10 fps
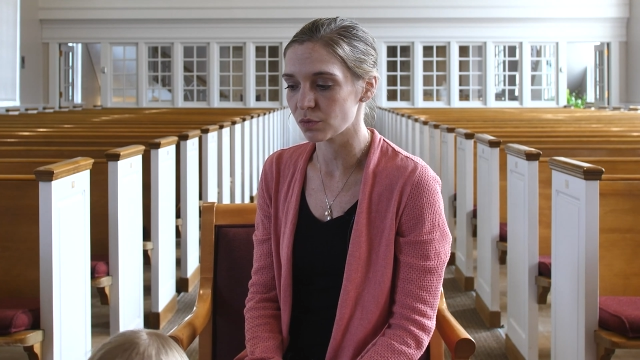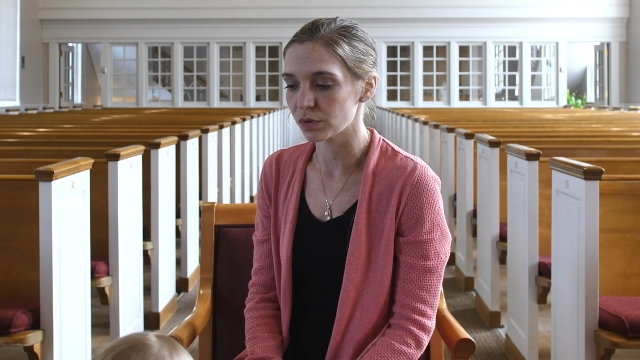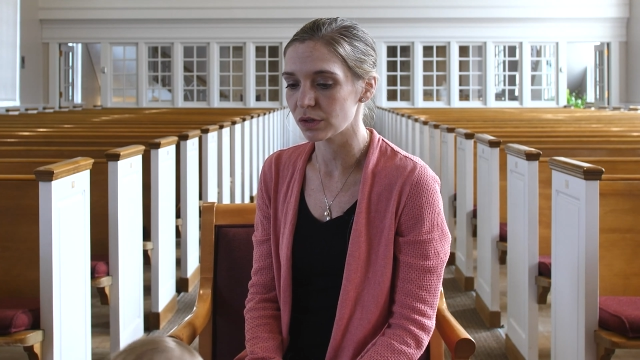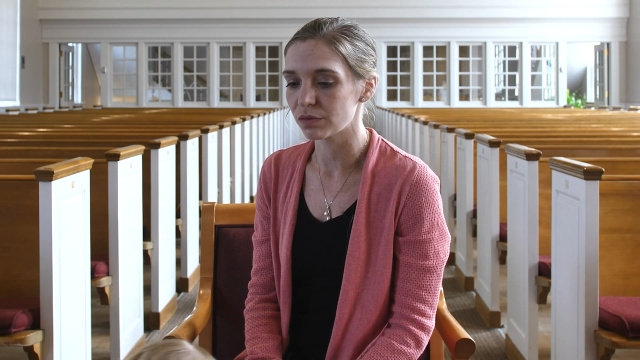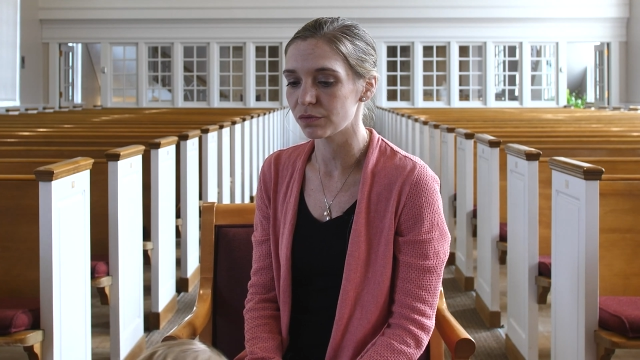
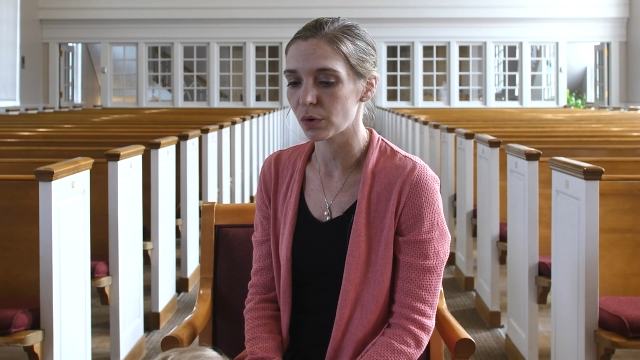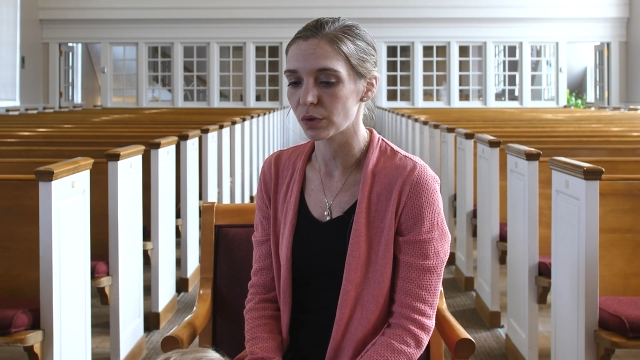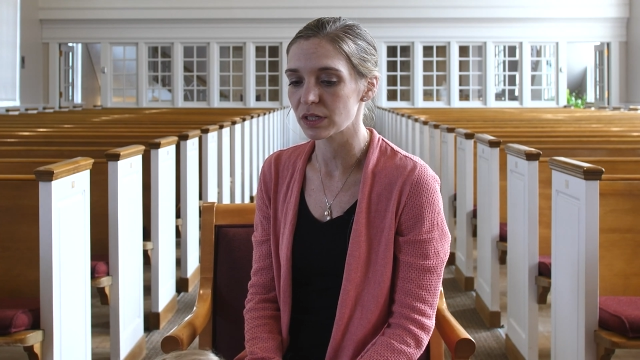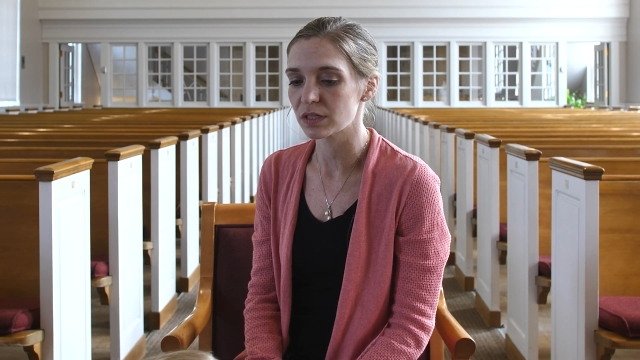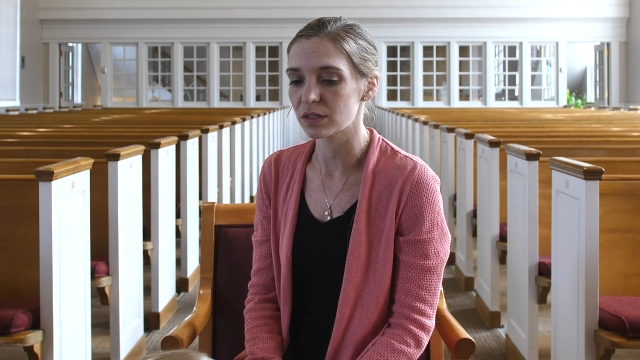really
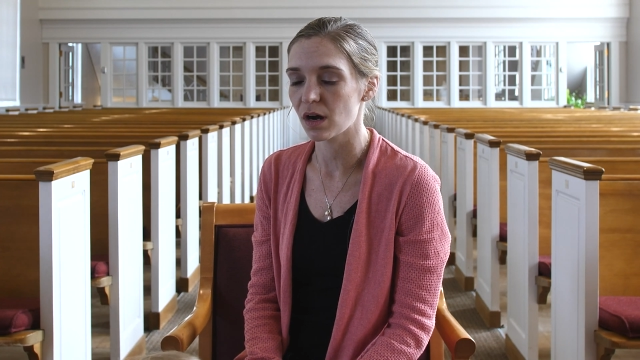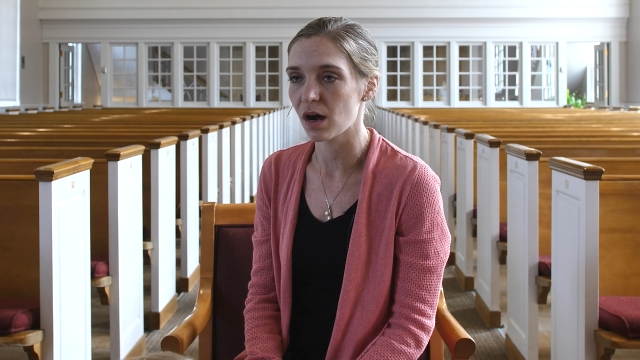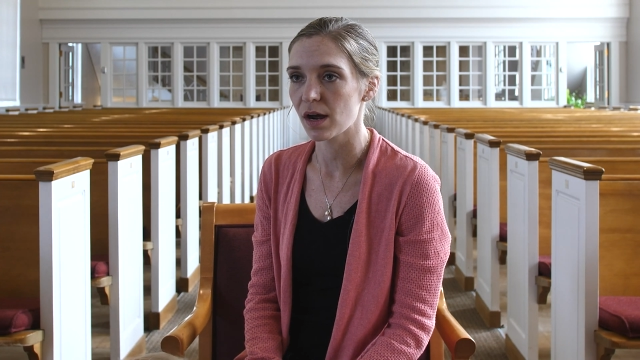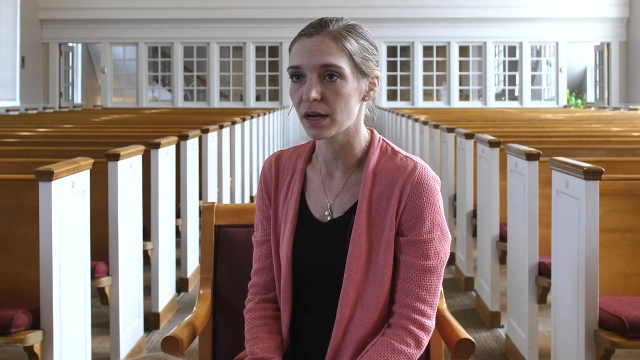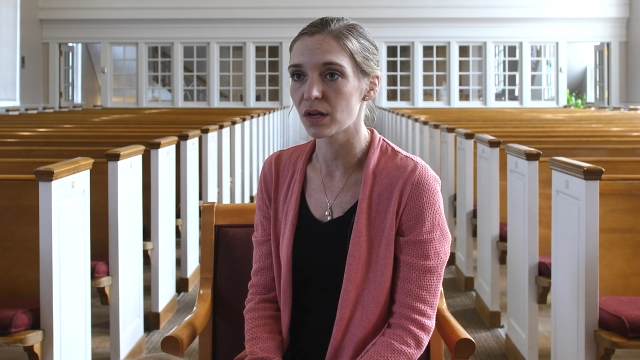focused
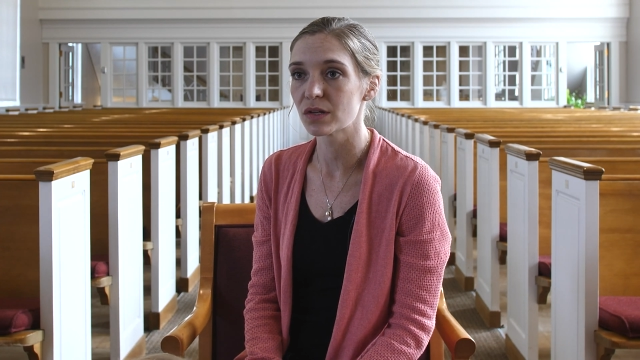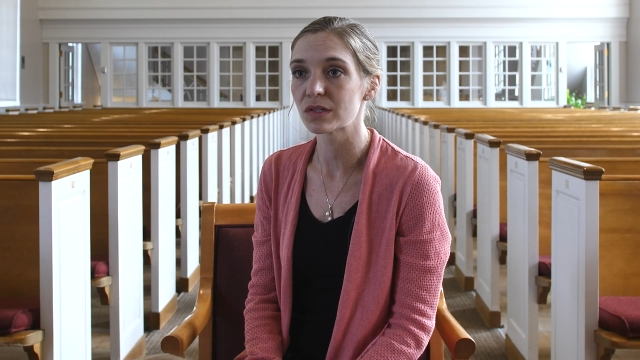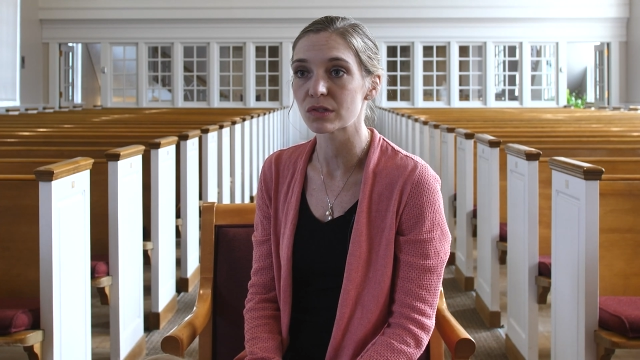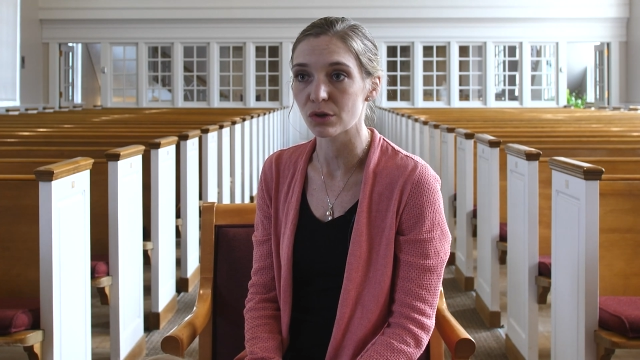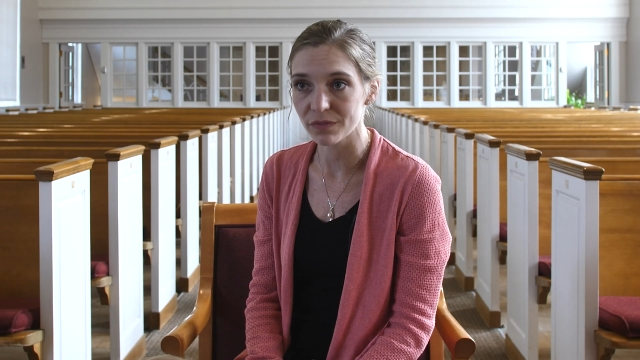on
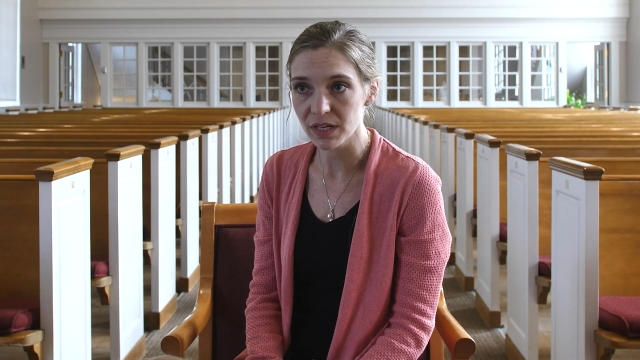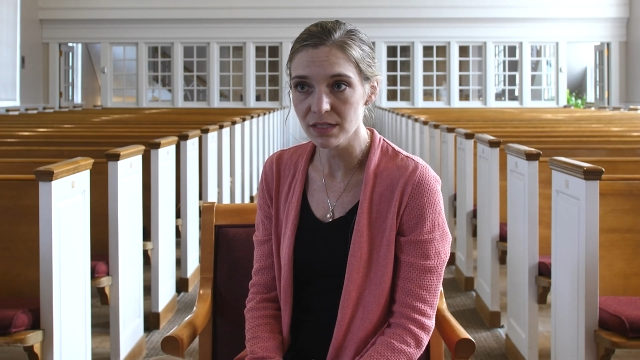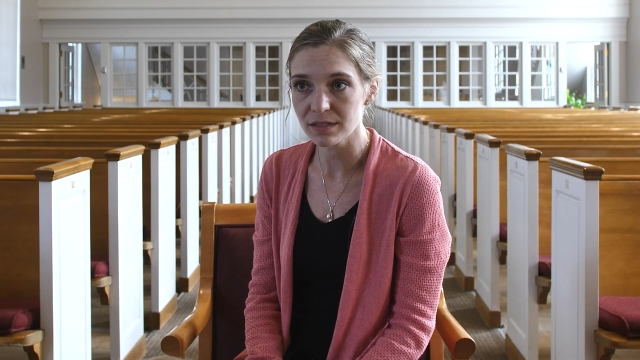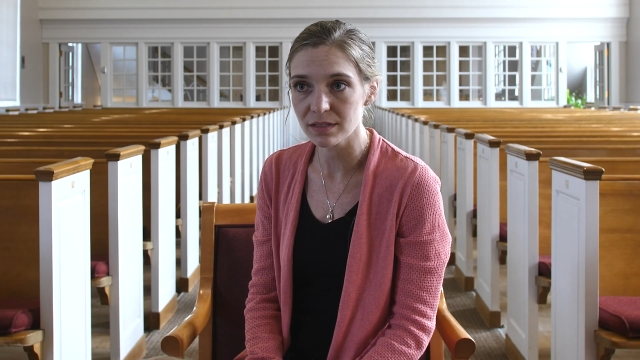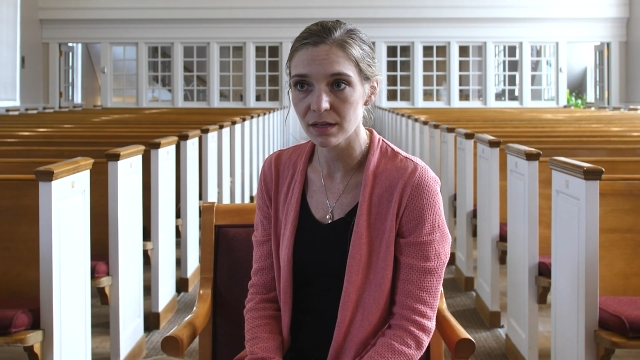
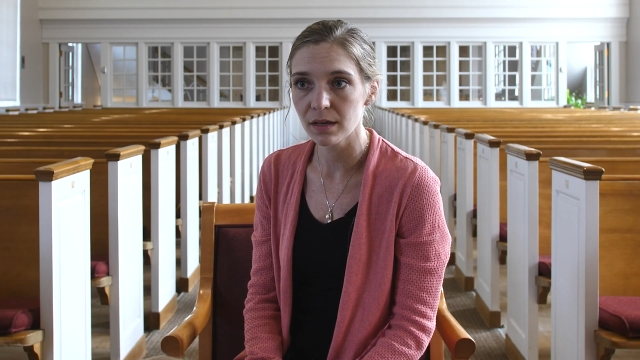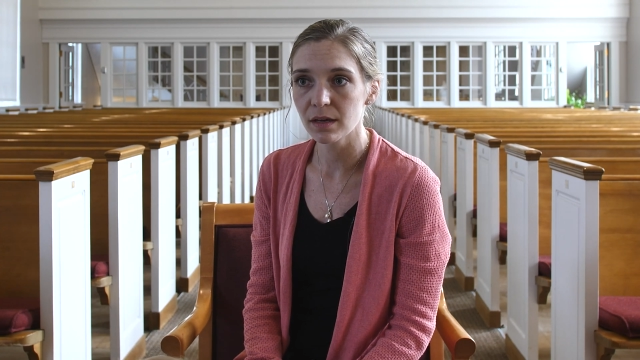service,